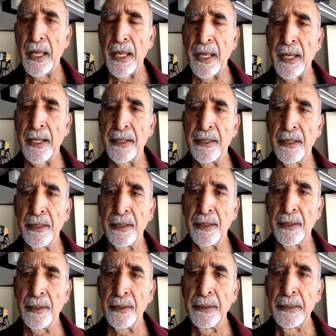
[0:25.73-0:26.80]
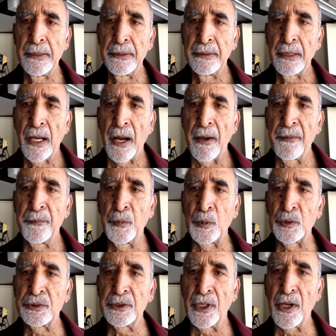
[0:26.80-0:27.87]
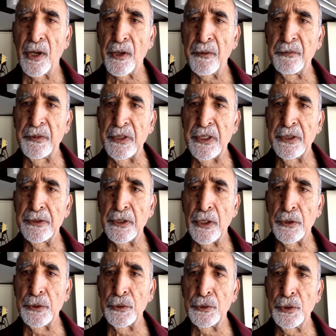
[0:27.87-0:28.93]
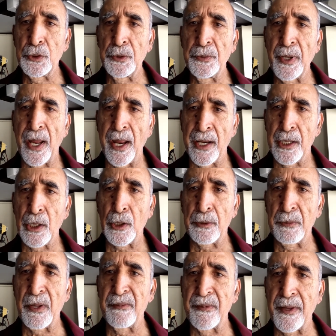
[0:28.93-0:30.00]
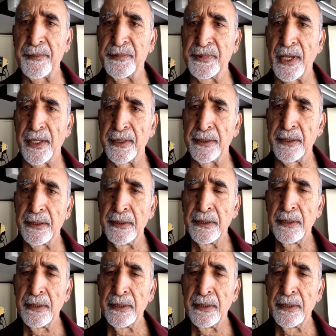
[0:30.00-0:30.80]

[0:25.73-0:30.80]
and I post a lot of videos on YouTube and on my website.